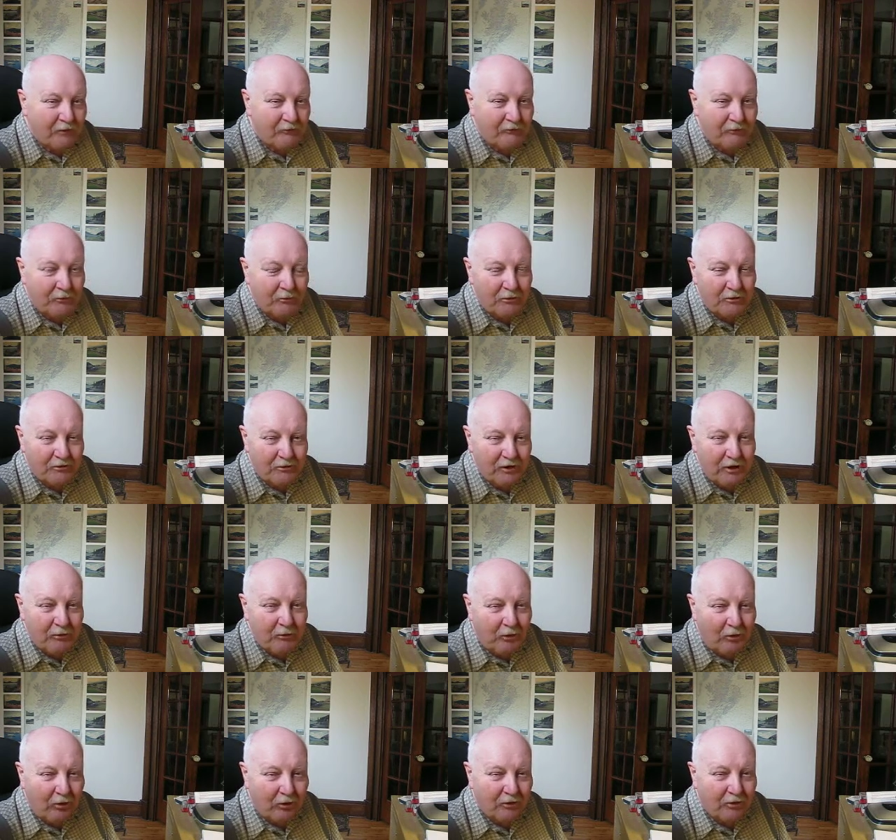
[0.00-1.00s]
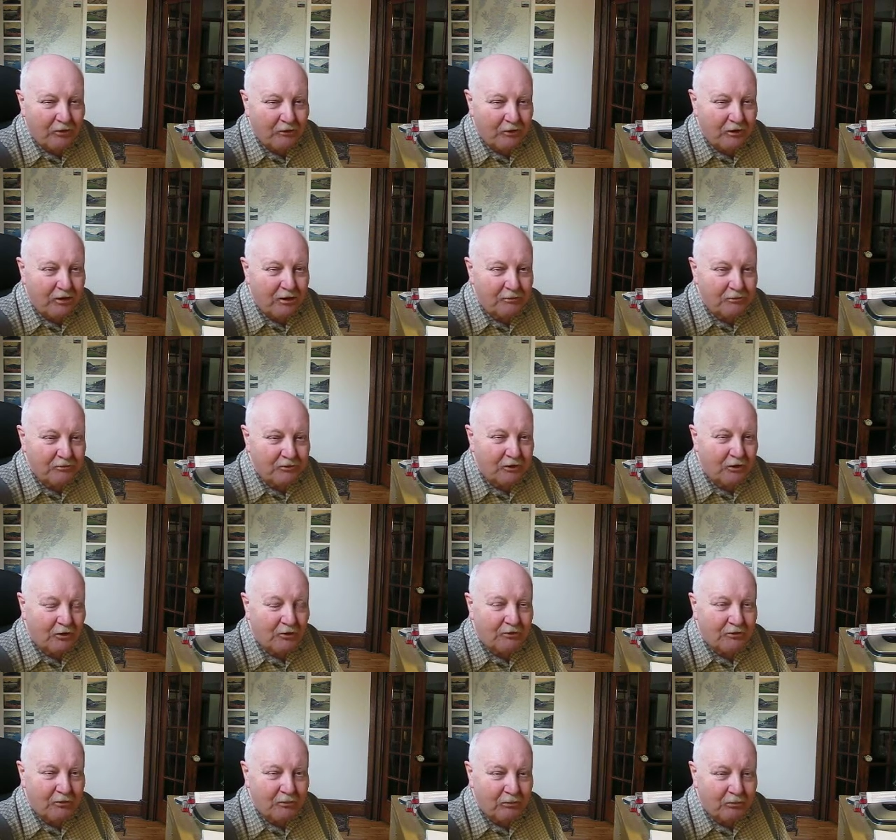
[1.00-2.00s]
From the same author came
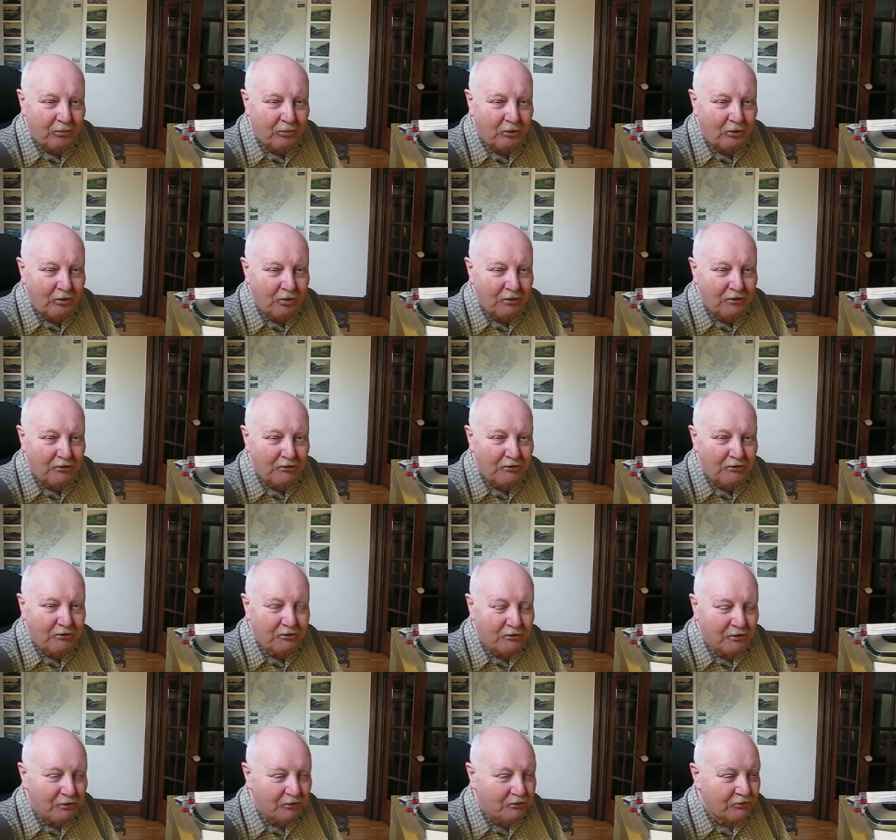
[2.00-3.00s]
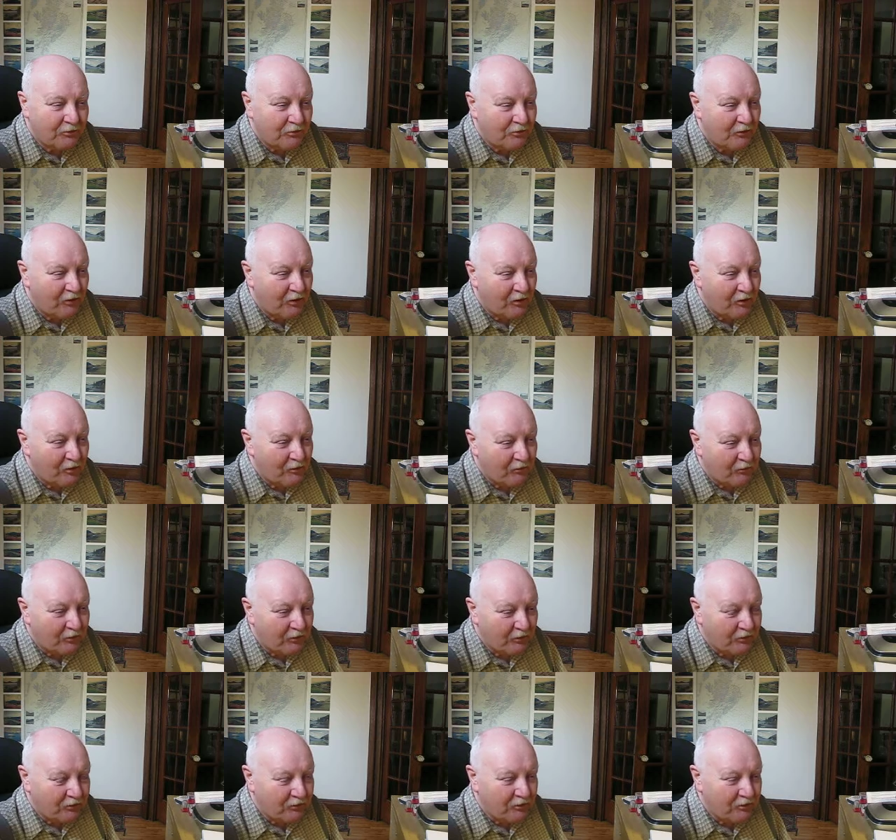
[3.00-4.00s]
Scots in Poland, Scots in
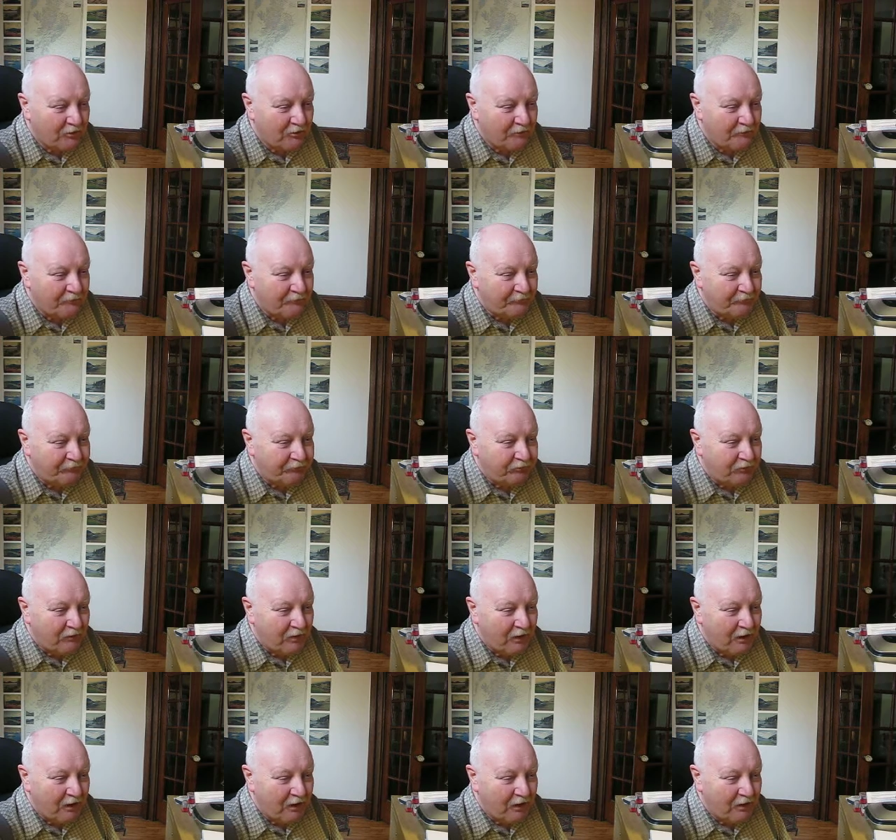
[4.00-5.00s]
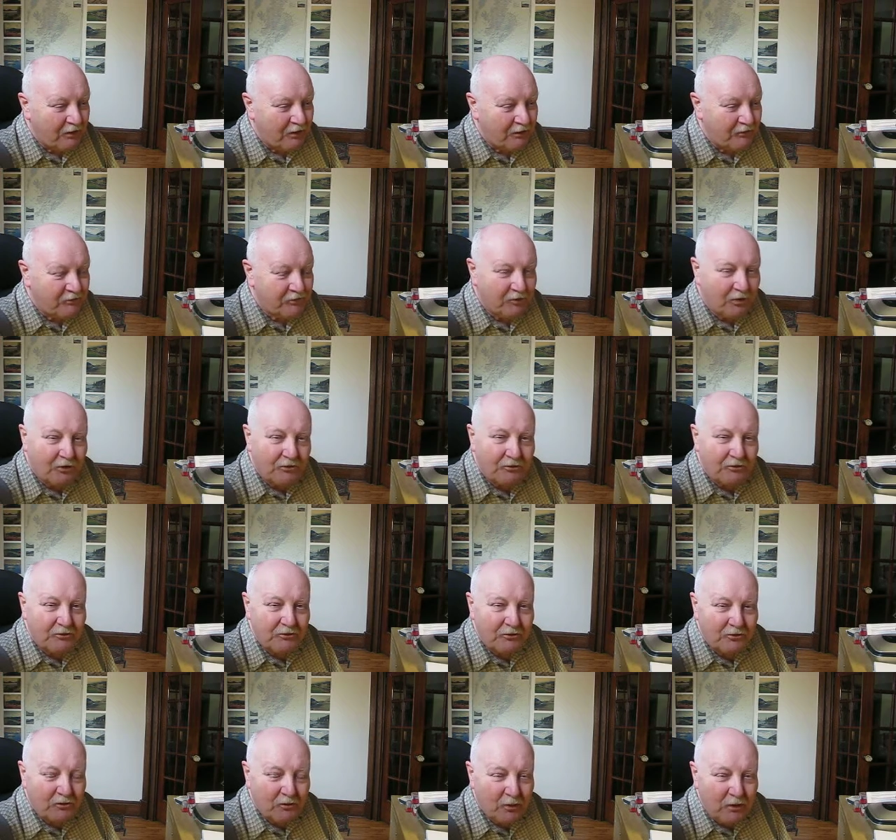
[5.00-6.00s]
Prussia, and Scots in
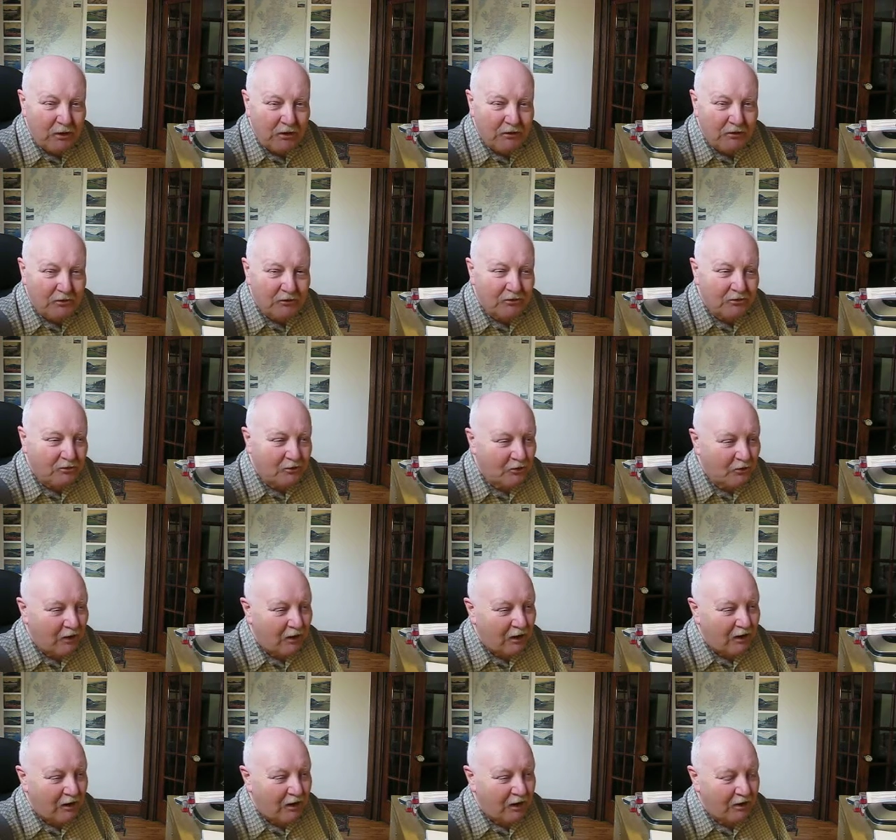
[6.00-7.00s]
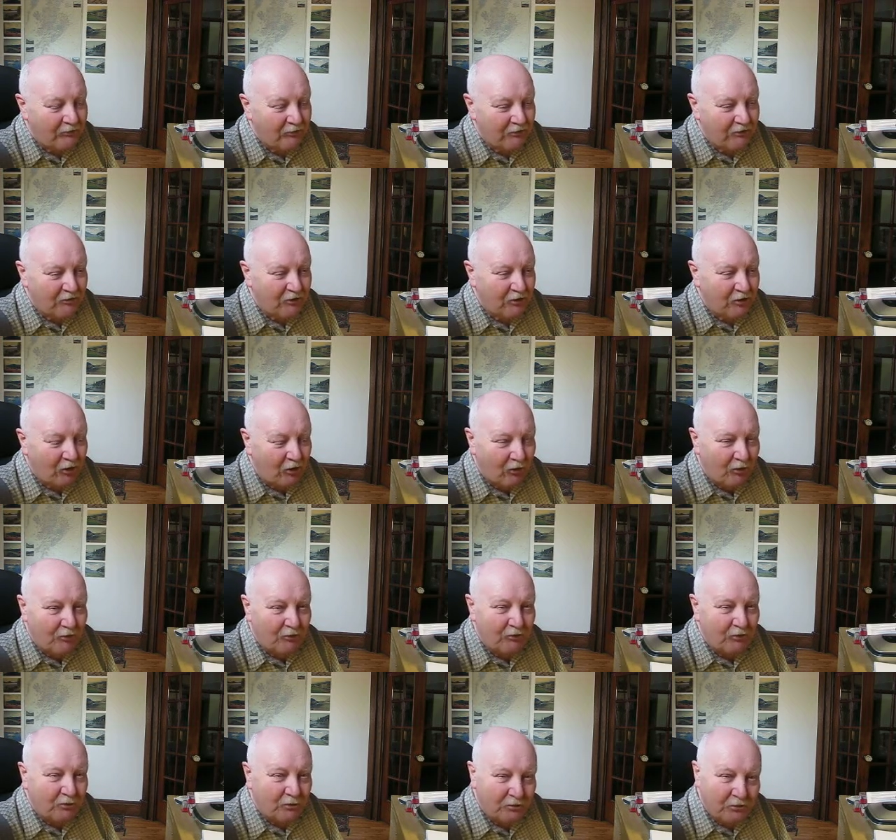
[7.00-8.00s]
Sweden. So I eventually got all
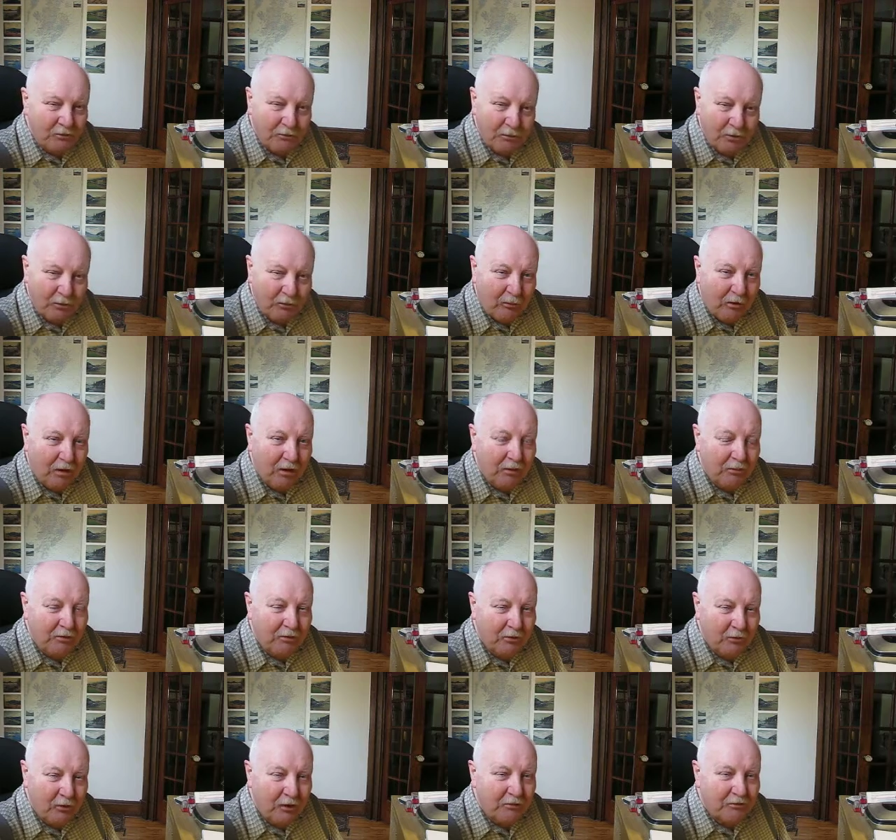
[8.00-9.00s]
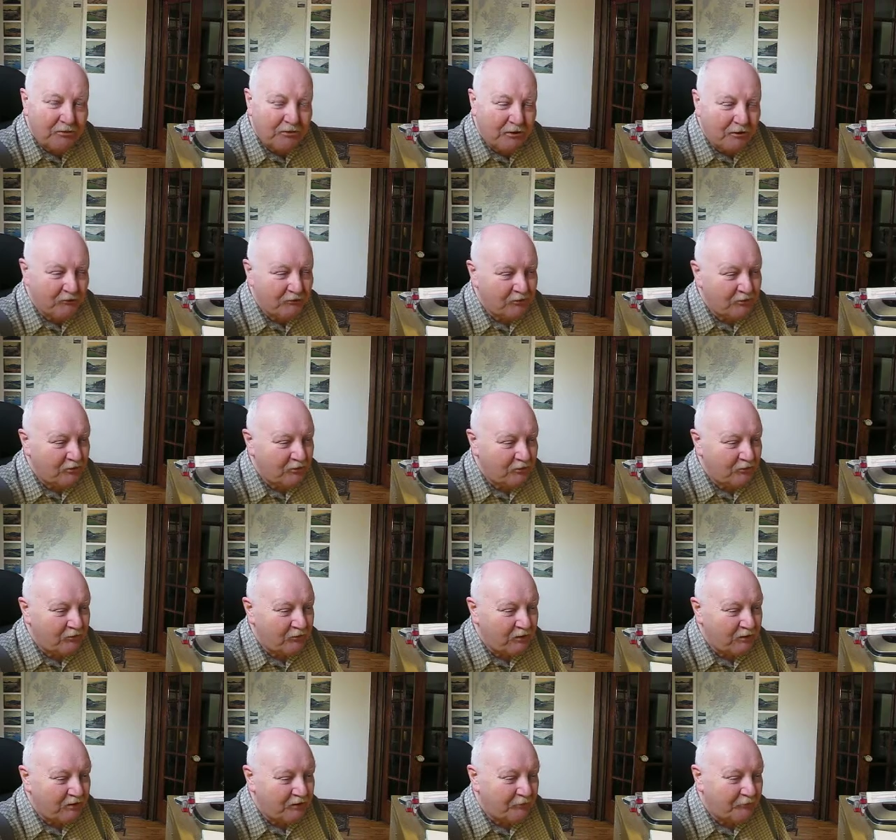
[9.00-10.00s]
those books and put them all up on the website for you to
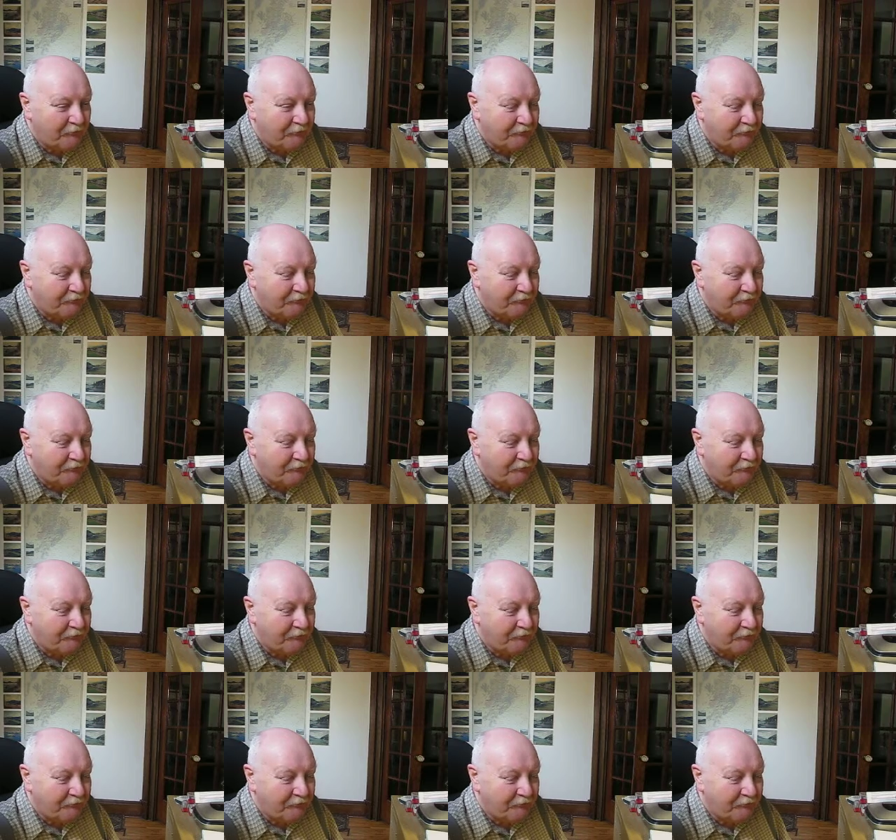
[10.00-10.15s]
read.